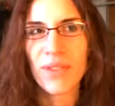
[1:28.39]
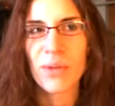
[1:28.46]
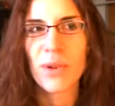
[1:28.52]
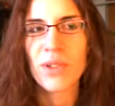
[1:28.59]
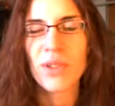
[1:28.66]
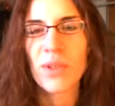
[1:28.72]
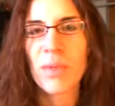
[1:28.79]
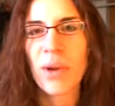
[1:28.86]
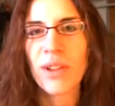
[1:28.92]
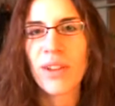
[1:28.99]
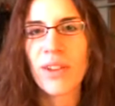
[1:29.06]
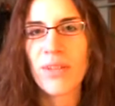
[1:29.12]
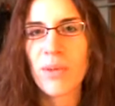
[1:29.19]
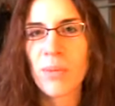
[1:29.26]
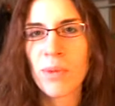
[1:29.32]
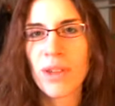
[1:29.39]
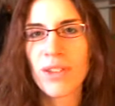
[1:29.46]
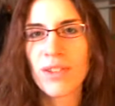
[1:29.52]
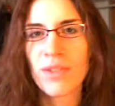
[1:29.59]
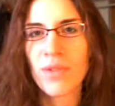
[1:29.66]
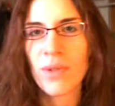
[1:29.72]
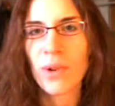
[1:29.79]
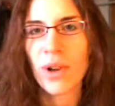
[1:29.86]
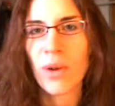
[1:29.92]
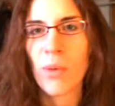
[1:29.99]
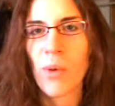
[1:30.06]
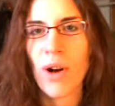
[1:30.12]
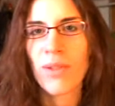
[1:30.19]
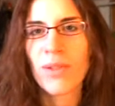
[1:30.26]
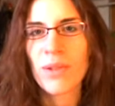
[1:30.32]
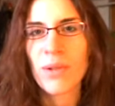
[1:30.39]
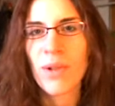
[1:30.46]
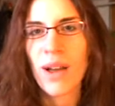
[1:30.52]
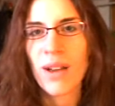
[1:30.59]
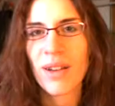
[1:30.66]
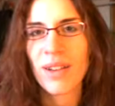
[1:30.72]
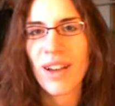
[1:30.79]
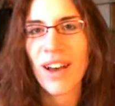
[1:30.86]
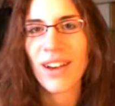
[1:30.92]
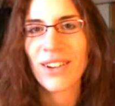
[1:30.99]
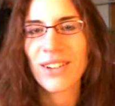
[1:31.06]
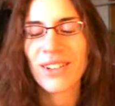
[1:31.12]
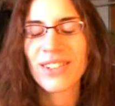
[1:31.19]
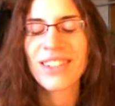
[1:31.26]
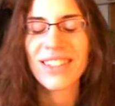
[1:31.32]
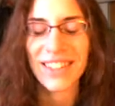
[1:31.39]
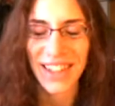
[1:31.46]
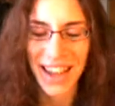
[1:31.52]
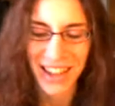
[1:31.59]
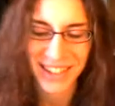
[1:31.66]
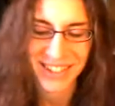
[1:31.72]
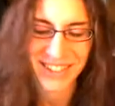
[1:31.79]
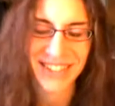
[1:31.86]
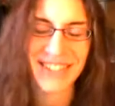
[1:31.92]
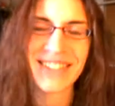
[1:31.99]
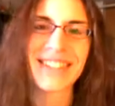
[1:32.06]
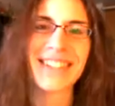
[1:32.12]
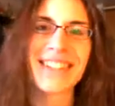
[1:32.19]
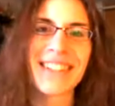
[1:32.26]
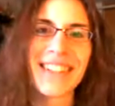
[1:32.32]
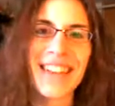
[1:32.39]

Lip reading: went to the belly of the beast for a waffle iron. Yes.